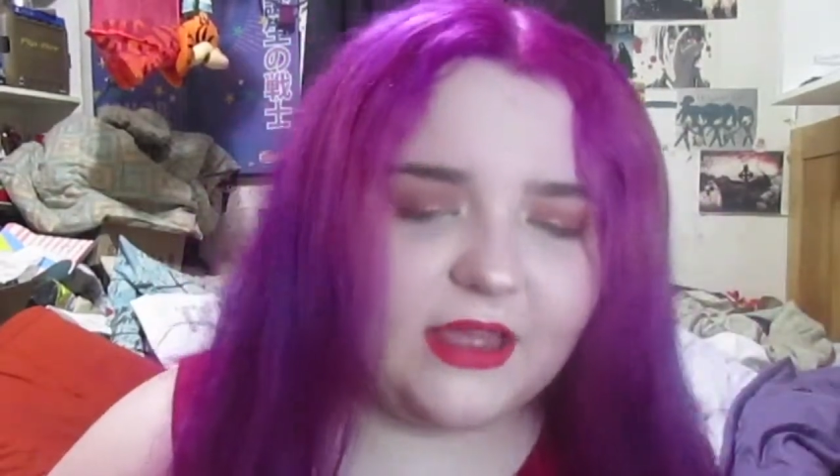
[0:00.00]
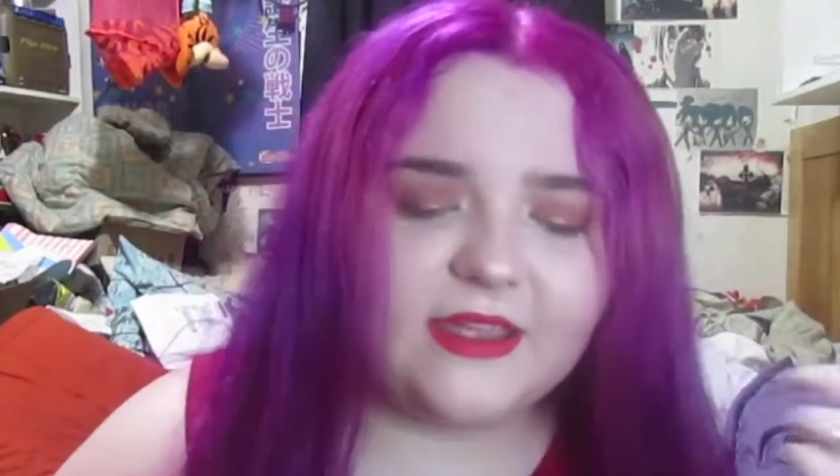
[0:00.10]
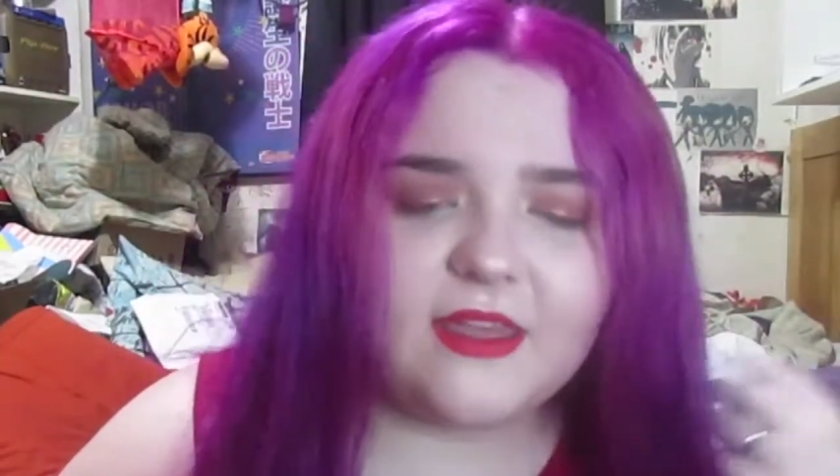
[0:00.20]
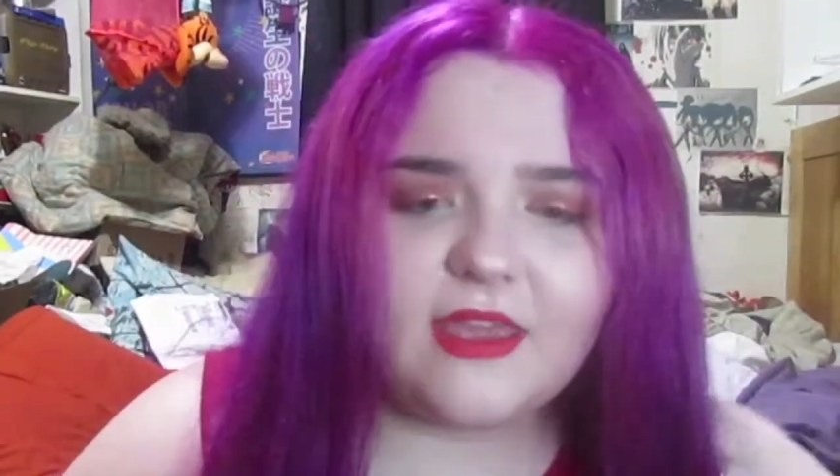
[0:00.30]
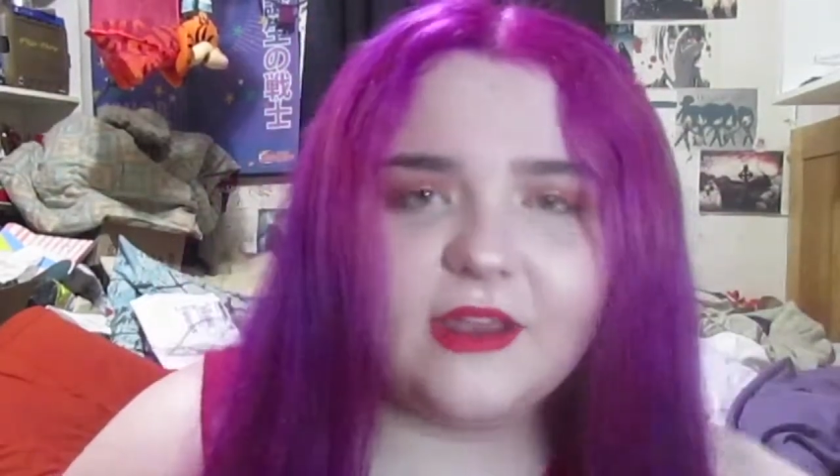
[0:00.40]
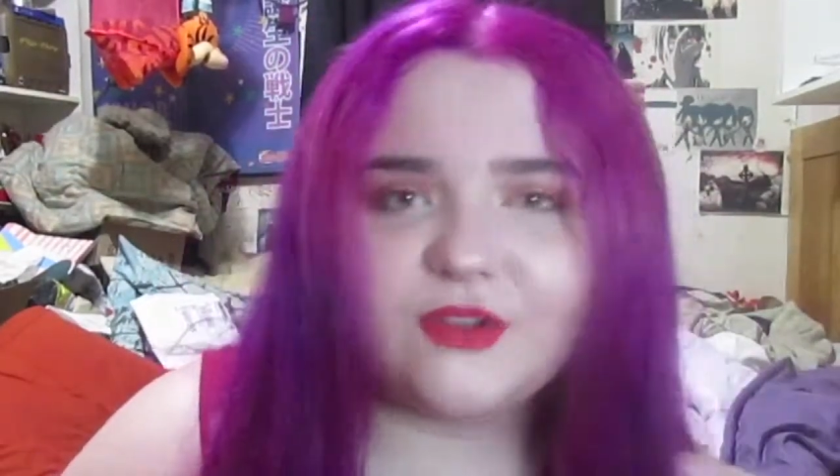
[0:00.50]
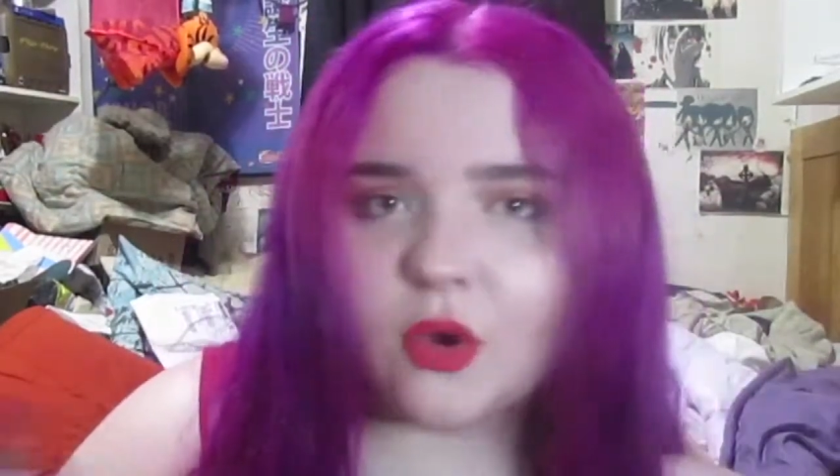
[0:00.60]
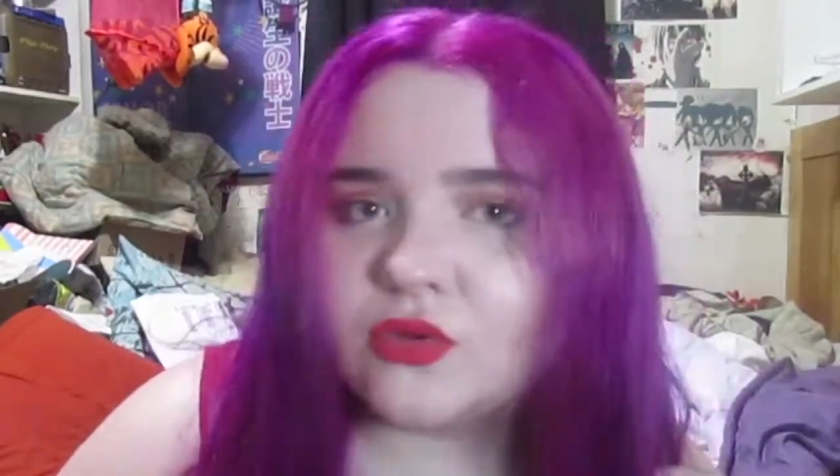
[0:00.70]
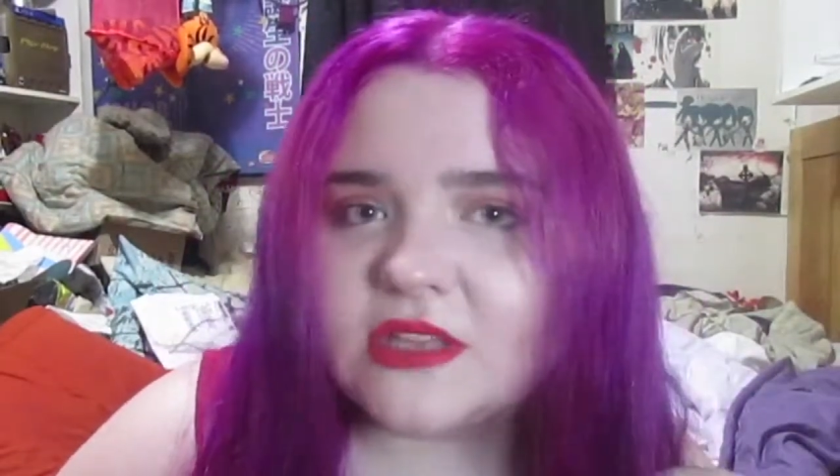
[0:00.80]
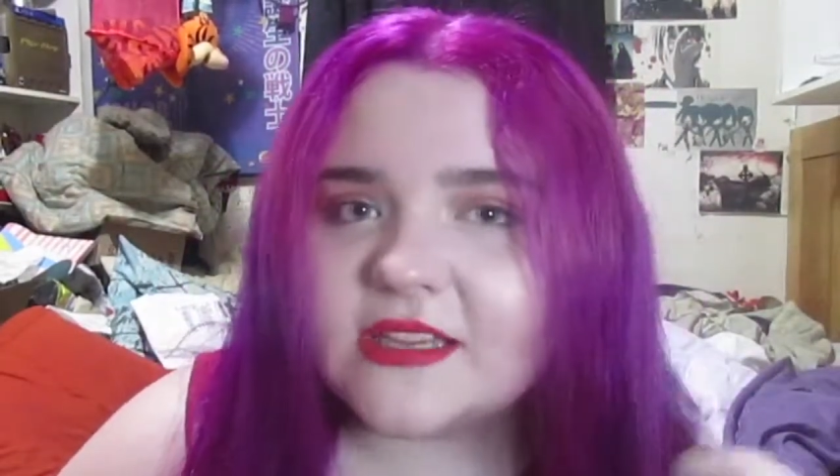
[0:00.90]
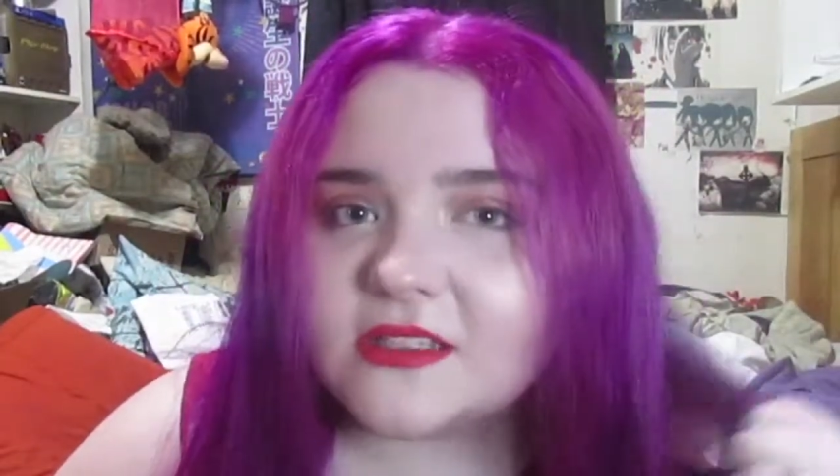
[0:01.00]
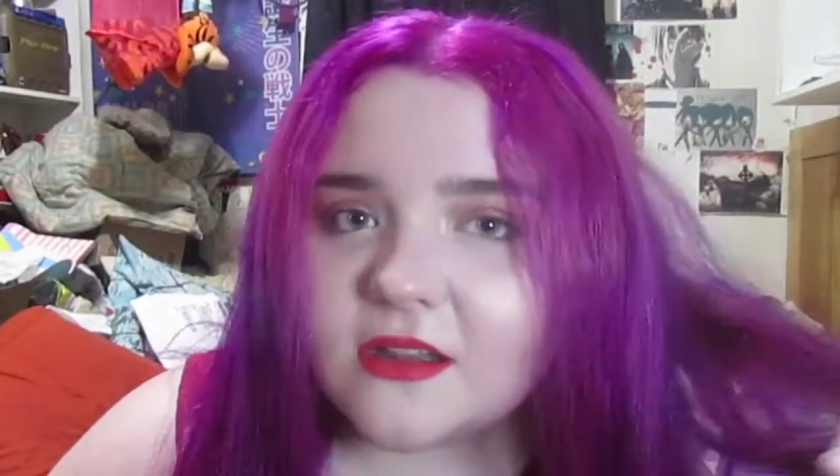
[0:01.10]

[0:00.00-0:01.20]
Like, they don't test